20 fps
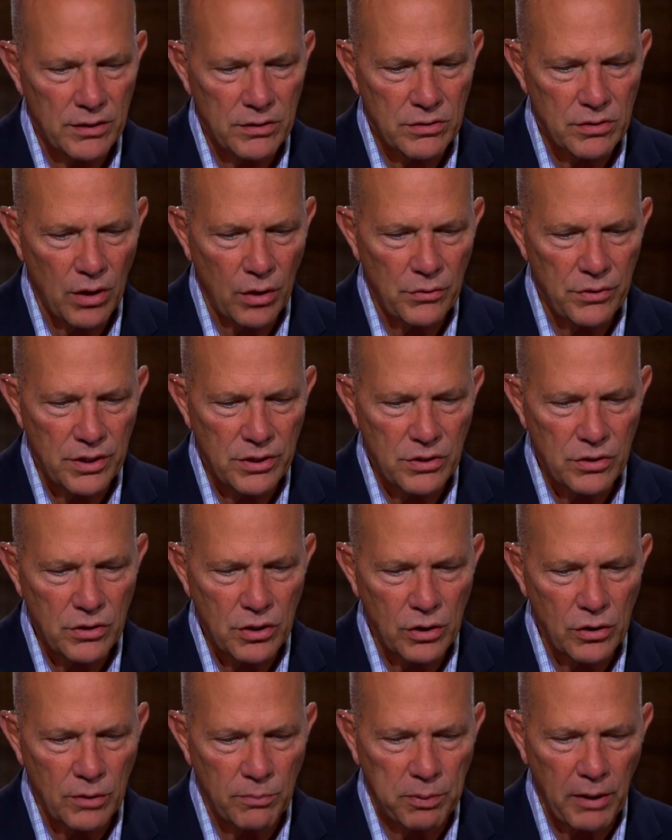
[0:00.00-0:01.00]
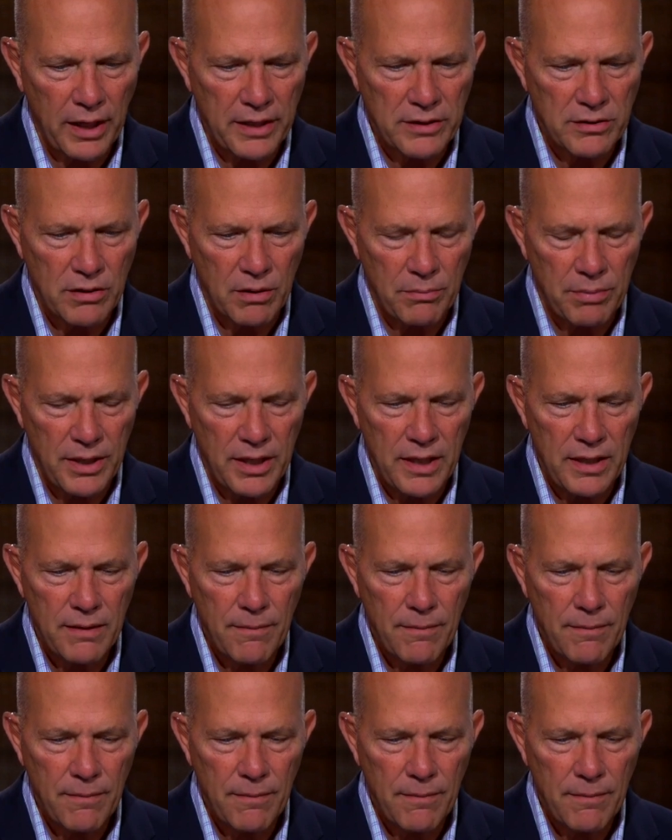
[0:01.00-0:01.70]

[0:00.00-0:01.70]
So this is a good place to be.